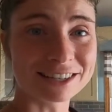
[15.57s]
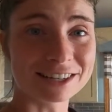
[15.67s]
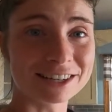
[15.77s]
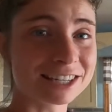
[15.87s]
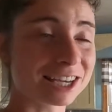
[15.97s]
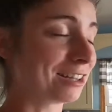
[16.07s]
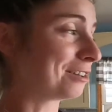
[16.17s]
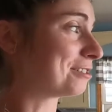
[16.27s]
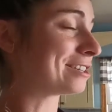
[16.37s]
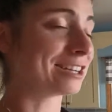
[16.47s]
They're taking
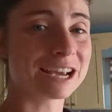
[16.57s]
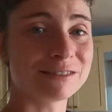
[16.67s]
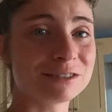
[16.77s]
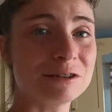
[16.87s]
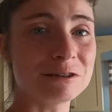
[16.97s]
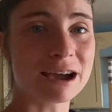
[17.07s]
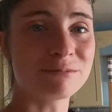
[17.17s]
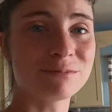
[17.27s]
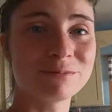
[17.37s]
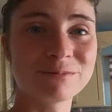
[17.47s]
a little Sunday afternoon
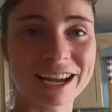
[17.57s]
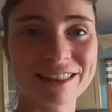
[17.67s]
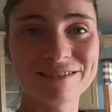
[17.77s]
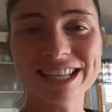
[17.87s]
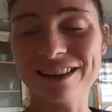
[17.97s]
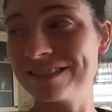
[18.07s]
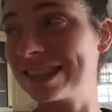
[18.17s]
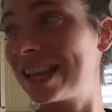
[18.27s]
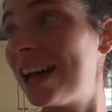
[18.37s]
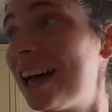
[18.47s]
nap by themselves.